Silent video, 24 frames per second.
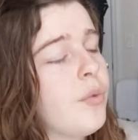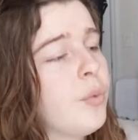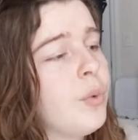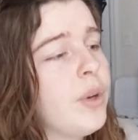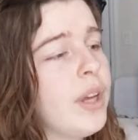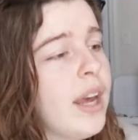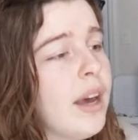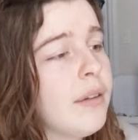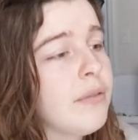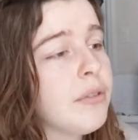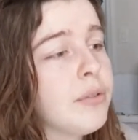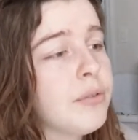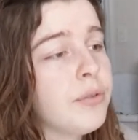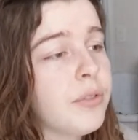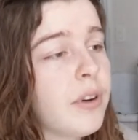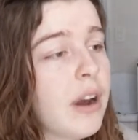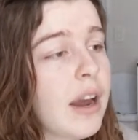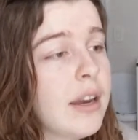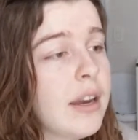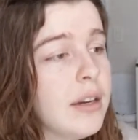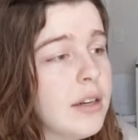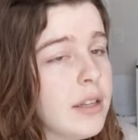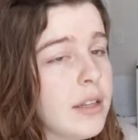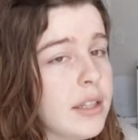we have a
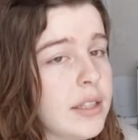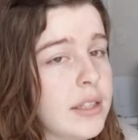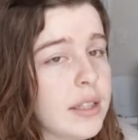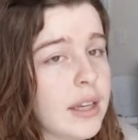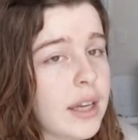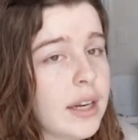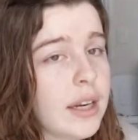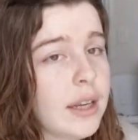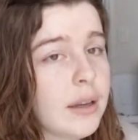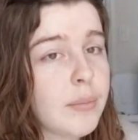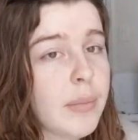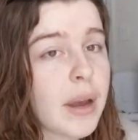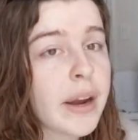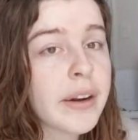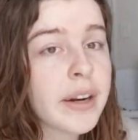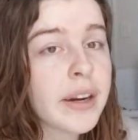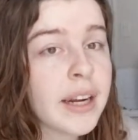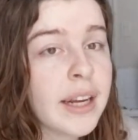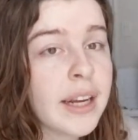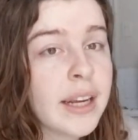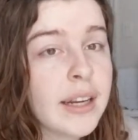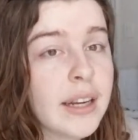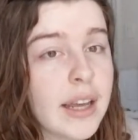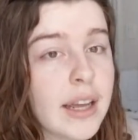friend that's getting married,